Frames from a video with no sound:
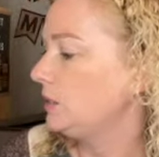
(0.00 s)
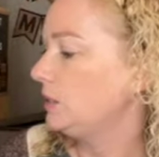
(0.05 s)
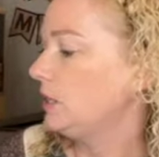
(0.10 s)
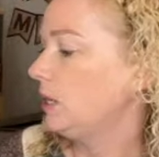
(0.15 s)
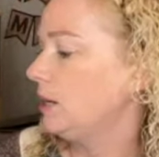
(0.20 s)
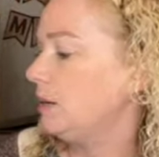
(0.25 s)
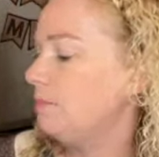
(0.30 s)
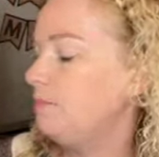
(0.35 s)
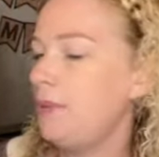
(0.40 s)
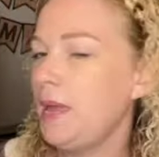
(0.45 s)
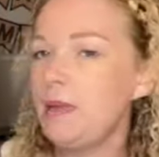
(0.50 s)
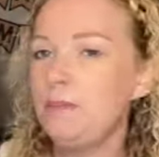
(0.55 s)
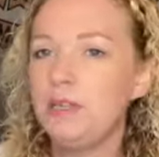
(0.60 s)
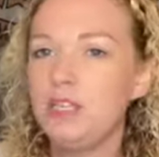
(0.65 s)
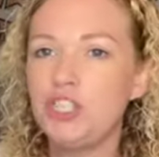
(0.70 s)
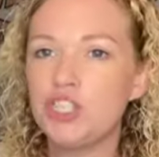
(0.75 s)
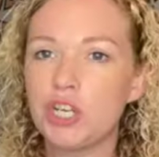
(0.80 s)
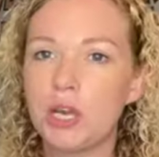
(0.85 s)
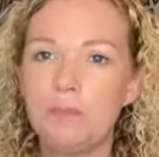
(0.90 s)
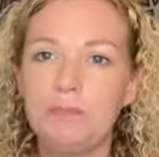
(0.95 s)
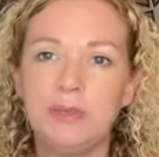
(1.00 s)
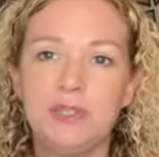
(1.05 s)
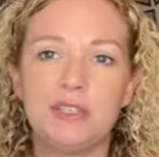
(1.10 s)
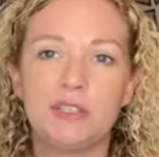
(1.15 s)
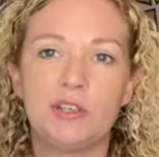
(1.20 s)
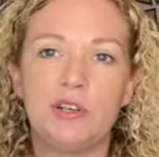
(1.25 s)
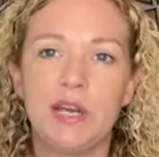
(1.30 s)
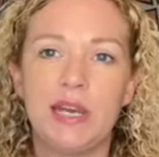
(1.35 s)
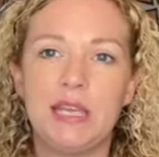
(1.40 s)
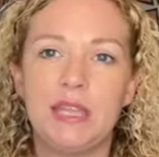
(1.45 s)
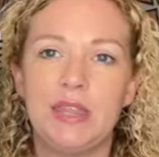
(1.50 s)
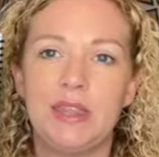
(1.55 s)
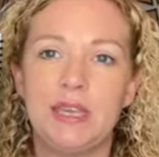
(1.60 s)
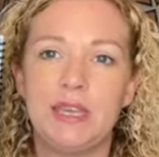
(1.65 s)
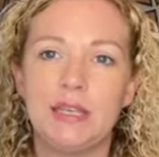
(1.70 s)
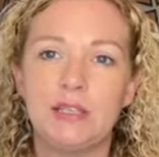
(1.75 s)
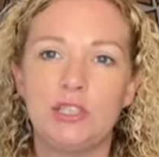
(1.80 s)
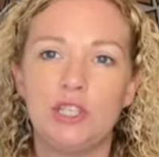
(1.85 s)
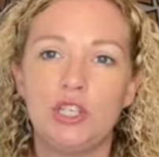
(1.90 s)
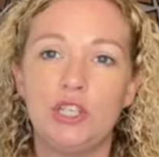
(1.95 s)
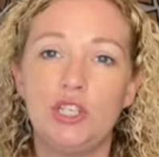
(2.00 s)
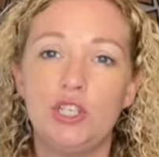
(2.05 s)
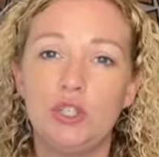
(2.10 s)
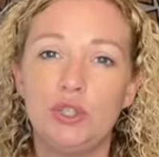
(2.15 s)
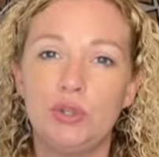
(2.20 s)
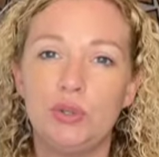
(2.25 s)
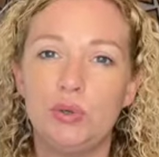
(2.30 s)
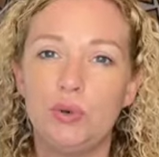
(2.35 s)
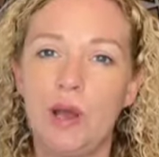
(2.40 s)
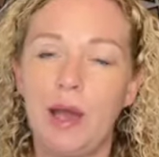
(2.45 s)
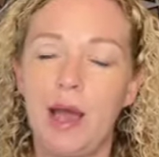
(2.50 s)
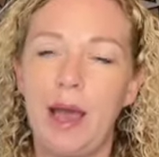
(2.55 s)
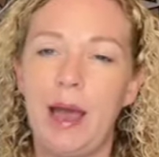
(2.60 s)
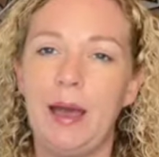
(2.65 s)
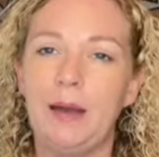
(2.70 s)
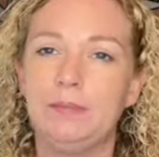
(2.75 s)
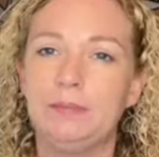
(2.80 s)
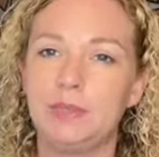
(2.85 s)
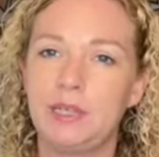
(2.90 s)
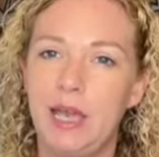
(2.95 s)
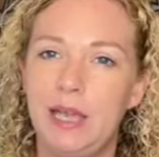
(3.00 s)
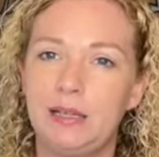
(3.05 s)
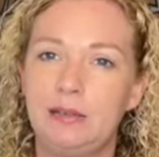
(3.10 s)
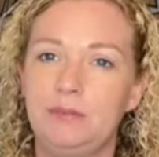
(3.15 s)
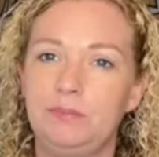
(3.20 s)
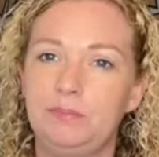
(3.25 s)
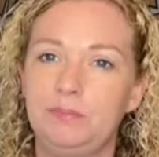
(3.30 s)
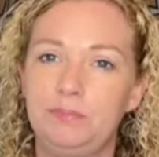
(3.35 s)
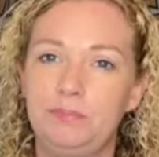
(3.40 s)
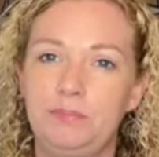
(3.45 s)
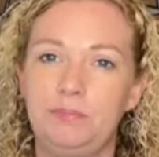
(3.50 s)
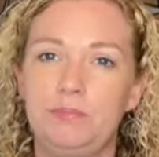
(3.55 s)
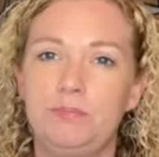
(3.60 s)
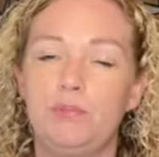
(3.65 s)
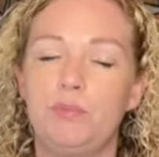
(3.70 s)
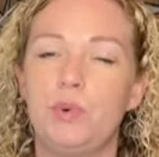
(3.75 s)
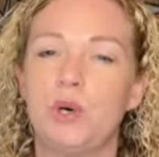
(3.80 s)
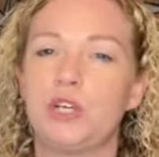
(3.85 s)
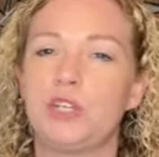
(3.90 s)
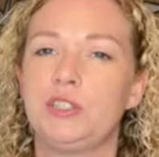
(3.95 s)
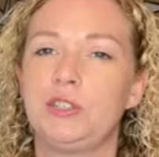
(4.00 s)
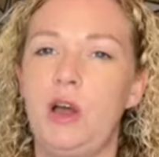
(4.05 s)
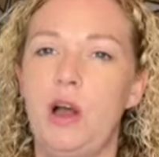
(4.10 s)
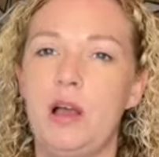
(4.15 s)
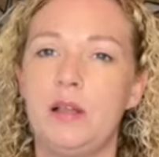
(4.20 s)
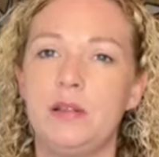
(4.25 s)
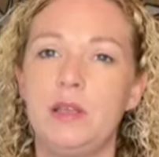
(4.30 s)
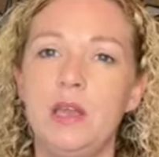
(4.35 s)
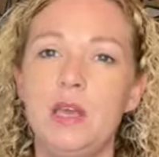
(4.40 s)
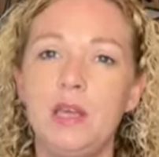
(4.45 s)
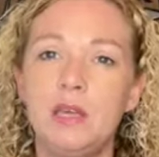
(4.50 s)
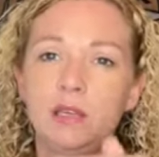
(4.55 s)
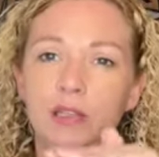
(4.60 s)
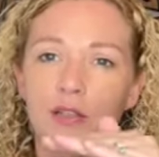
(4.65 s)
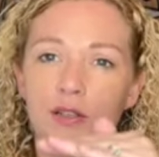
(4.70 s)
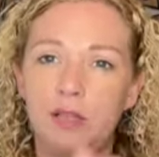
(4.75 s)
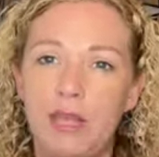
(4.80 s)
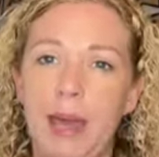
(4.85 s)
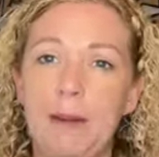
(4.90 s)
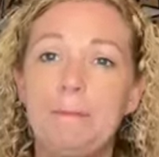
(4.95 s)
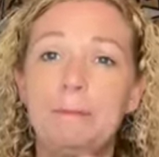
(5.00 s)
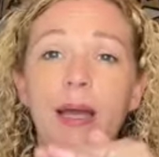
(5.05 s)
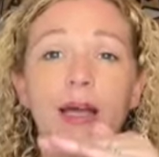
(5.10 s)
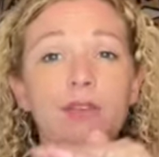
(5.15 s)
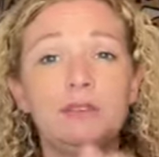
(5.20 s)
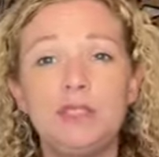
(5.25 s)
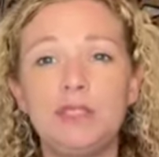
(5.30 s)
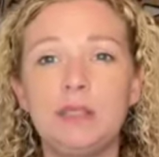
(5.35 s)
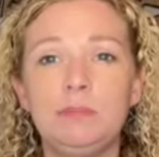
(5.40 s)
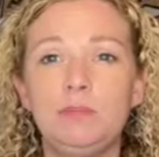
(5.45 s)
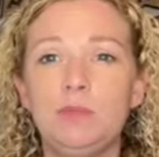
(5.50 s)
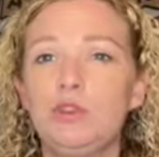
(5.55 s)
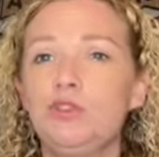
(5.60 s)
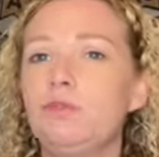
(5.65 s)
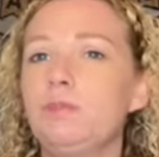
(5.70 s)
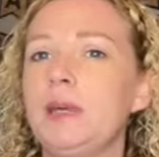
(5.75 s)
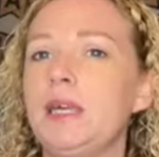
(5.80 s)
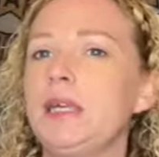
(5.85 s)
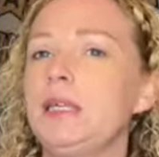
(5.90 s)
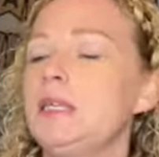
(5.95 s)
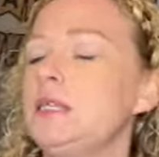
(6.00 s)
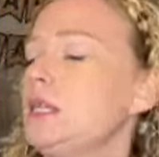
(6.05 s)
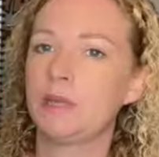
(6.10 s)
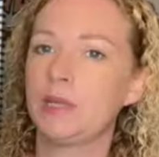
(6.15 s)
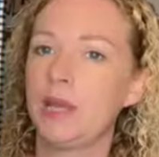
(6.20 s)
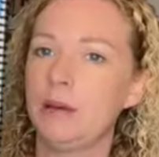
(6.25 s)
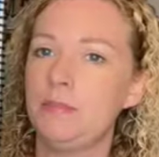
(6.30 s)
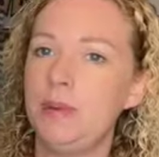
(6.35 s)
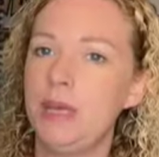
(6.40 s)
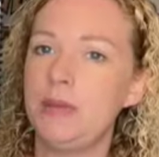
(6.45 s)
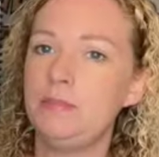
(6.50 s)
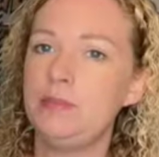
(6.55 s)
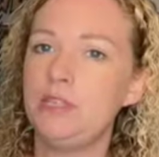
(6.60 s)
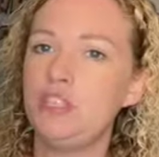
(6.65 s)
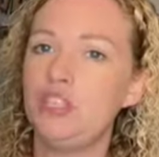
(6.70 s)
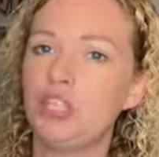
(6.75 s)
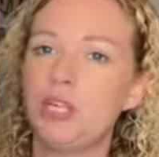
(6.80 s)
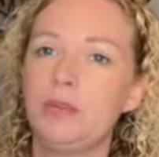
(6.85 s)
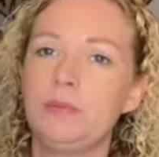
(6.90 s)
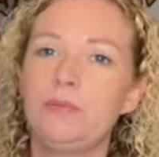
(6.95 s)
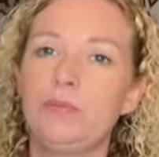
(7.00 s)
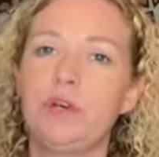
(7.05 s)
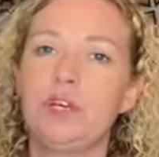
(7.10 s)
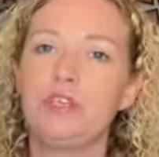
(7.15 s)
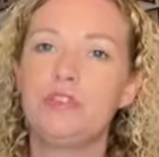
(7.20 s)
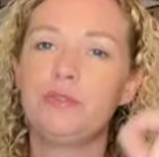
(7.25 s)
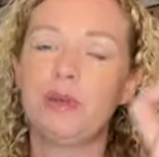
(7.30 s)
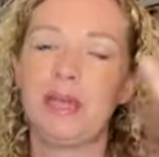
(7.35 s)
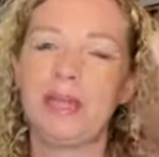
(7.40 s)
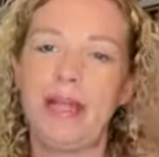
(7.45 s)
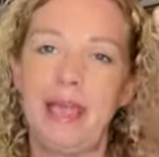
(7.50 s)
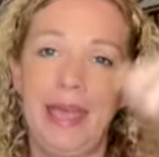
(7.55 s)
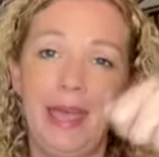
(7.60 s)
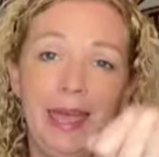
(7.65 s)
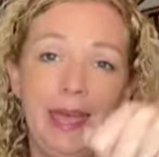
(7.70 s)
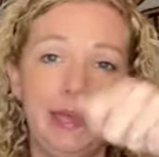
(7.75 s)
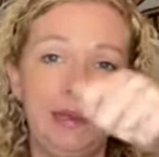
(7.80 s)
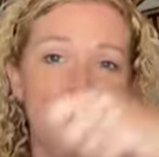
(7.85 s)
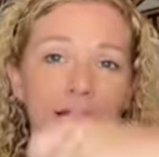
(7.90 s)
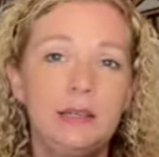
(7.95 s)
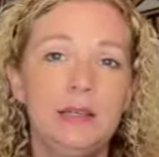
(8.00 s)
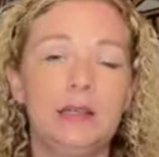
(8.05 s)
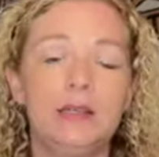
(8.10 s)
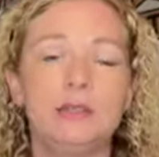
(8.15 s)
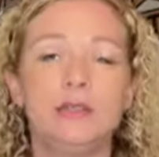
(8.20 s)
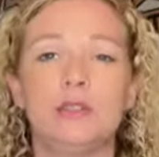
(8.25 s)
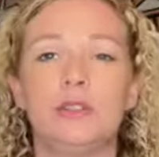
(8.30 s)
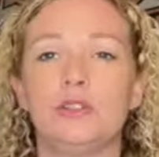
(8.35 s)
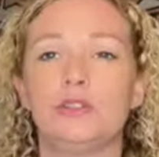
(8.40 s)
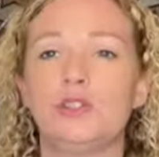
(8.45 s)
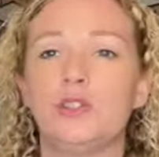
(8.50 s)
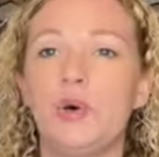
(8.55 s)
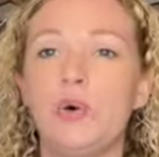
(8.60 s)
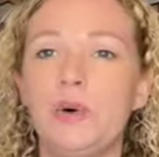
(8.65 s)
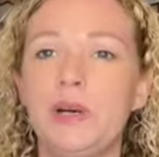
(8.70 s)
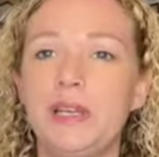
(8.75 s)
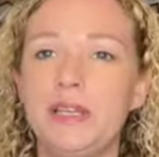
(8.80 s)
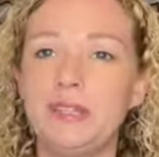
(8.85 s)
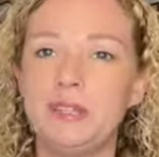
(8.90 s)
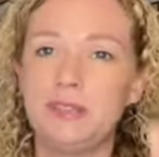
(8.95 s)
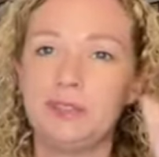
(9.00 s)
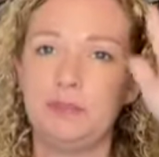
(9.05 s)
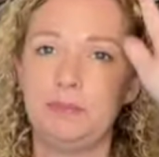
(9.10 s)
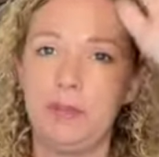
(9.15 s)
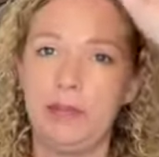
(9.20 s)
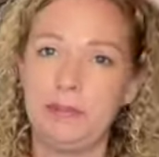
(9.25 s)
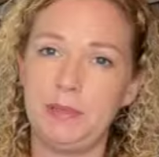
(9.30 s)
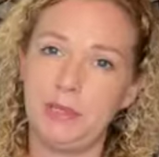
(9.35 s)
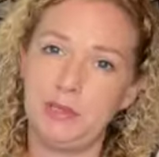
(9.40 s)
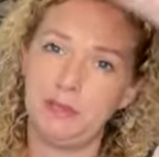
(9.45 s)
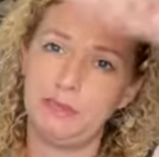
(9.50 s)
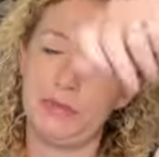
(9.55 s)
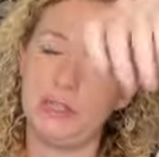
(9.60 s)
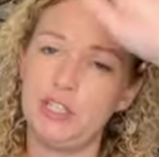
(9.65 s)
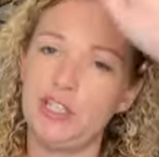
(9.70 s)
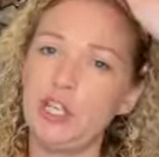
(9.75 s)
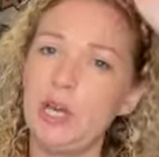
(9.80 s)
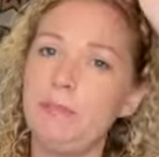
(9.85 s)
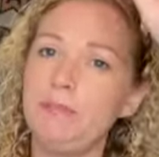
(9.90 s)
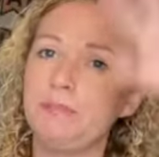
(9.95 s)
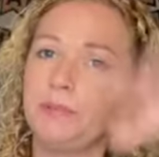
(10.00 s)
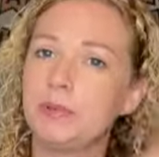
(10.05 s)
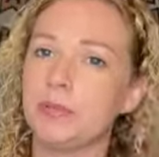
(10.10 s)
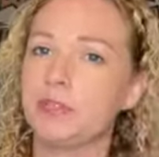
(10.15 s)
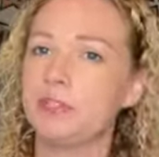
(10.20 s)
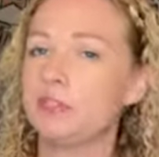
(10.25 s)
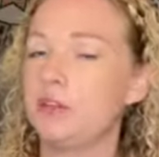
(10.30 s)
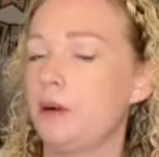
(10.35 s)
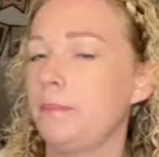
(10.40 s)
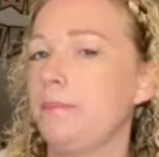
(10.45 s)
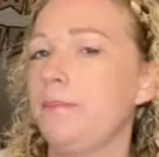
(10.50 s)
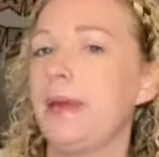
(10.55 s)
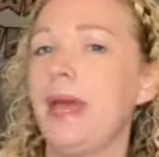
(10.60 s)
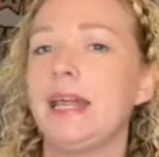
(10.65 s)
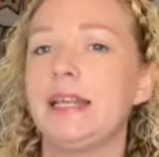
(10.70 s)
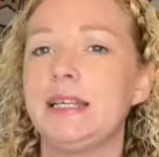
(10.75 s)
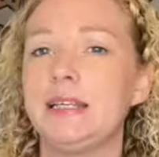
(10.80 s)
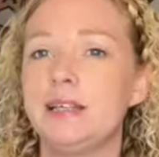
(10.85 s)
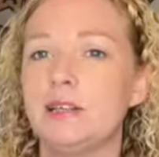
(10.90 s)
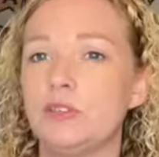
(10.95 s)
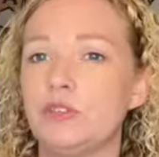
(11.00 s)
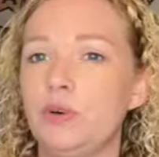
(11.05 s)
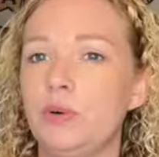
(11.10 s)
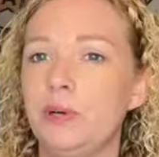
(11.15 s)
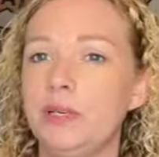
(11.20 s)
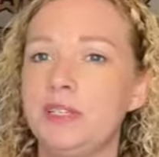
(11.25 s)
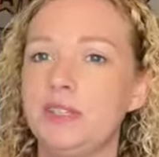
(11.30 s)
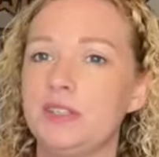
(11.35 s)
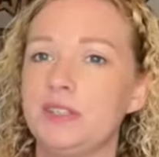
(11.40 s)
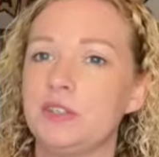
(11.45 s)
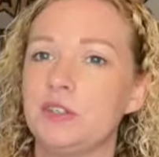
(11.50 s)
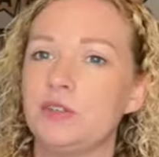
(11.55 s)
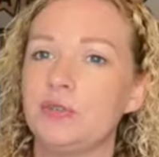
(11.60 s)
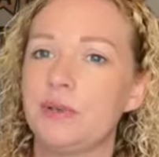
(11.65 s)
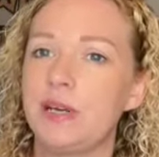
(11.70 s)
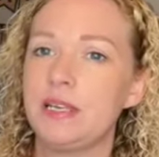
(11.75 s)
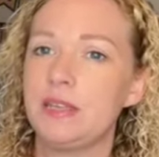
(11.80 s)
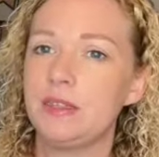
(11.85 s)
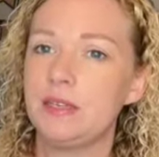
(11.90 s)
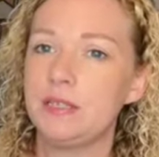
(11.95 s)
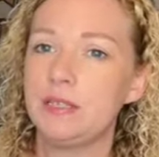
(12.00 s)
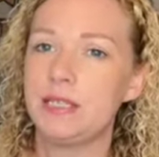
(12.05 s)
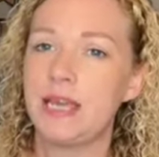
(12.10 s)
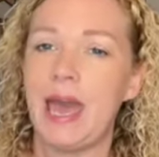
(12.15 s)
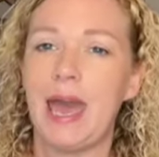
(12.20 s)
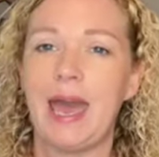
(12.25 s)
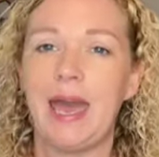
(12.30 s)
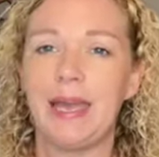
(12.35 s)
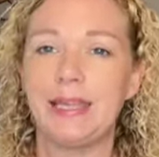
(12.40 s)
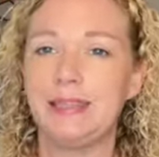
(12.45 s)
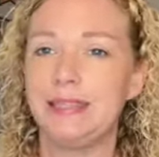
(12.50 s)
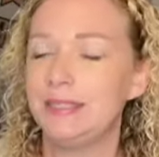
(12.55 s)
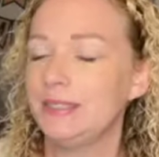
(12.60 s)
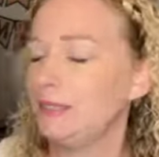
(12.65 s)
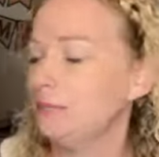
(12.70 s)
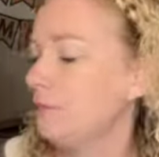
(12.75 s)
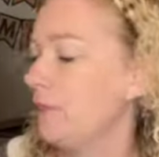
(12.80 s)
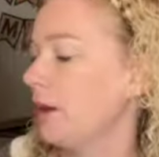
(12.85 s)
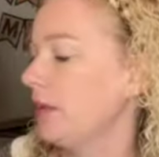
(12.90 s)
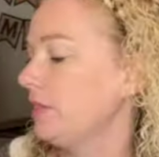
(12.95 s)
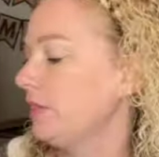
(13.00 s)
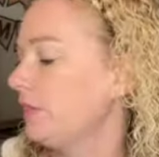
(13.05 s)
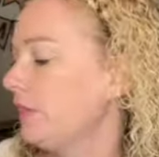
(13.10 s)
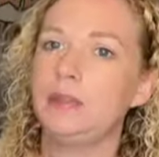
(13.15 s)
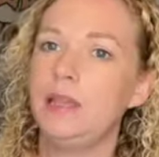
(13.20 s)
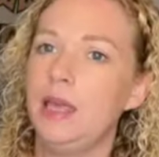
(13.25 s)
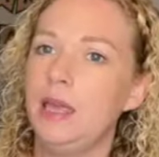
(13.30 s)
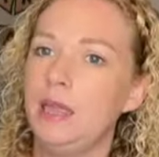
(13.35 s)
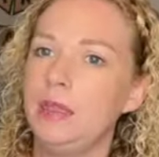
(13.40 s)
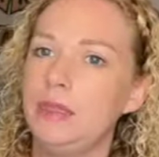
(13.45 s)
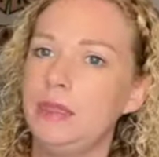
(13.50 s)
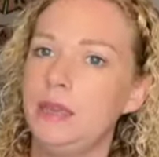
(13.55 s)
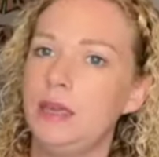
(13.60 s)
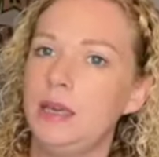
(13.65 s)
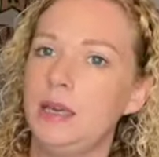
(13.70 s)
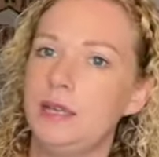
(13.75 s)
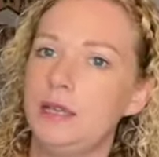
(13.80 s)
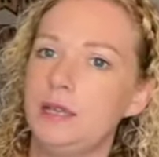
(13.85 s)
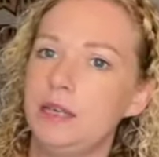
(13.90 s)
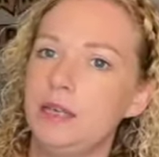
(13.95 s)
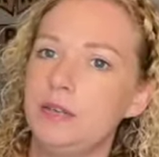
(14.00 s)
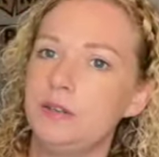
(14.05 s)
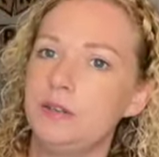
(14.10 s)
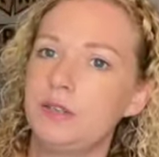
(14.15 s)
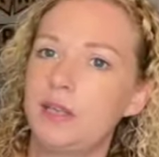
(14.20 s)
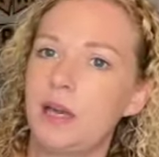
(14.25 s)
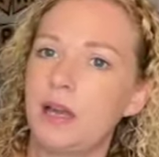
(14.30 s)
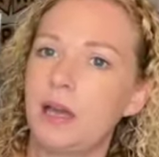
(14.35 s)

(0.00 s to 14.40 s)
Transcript: The baby jump is a great thing to do, kind of works on, you know, that bouncing movement. A baby gym where you can hang little toys so baby can reach up or start batting at toys is a great thing to add this month. And then here's a